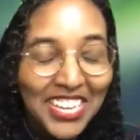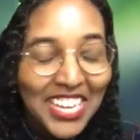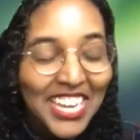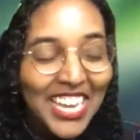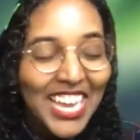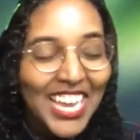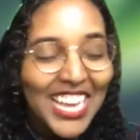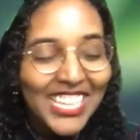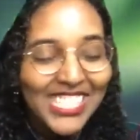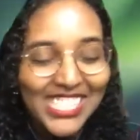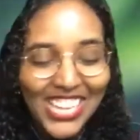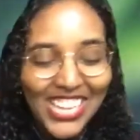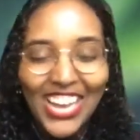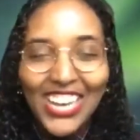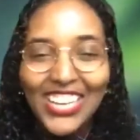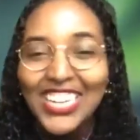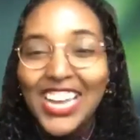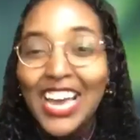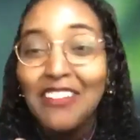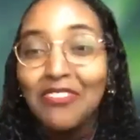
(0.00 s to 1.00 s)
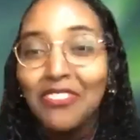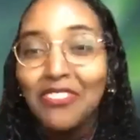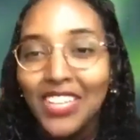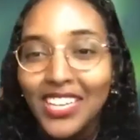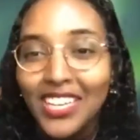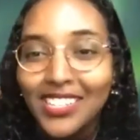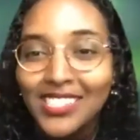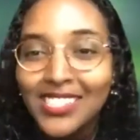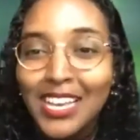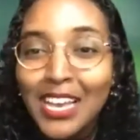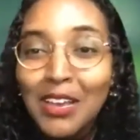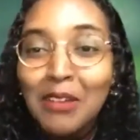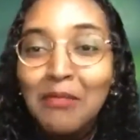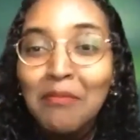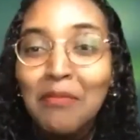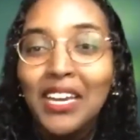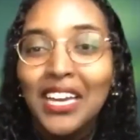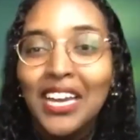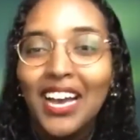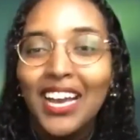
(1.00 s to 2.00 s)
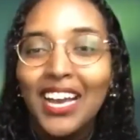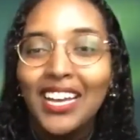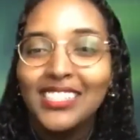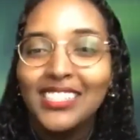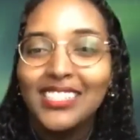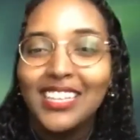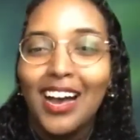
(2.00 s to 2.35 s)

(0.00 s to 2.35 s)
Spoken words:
It's on Netflix, because